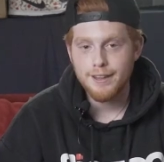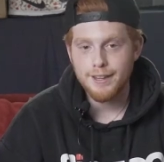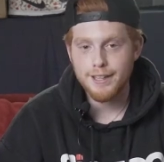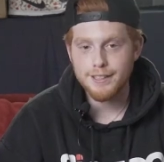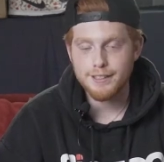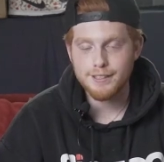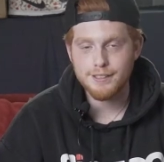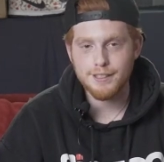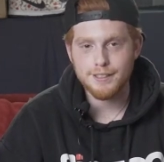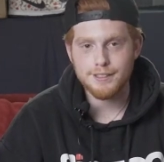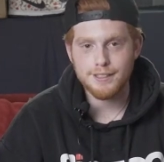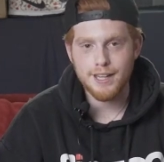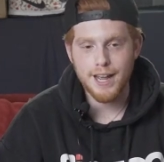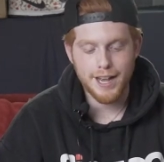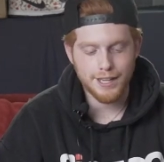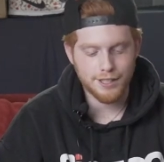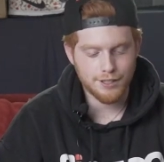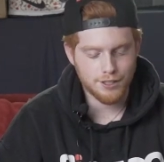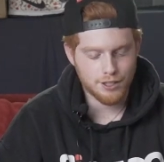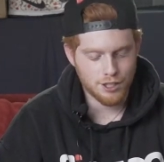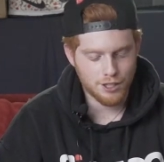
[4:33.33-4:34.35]
This is a
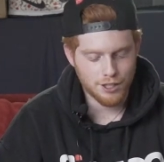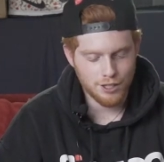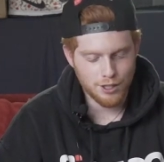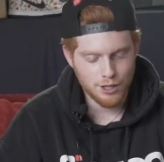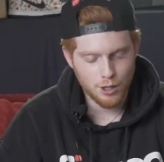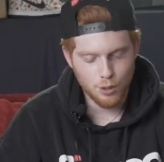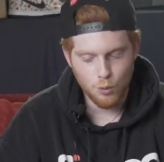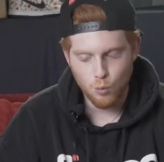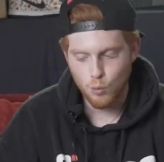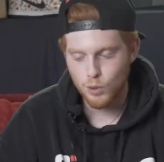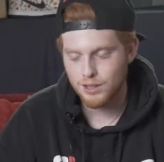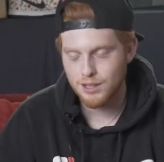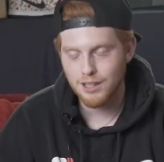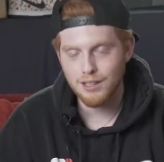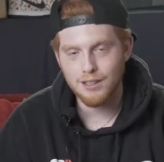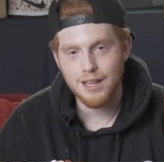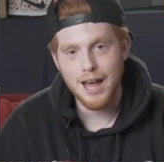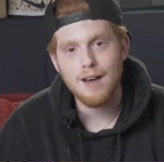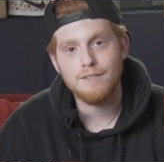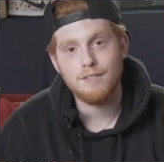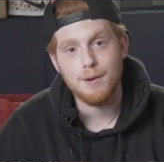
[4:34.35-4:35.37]
test with the
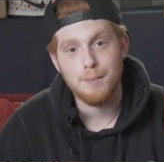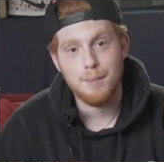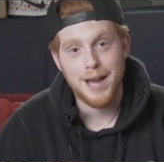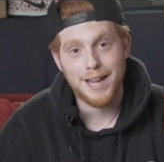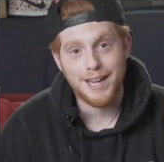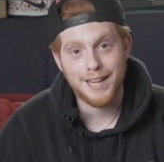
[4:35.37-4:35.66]
lava mic.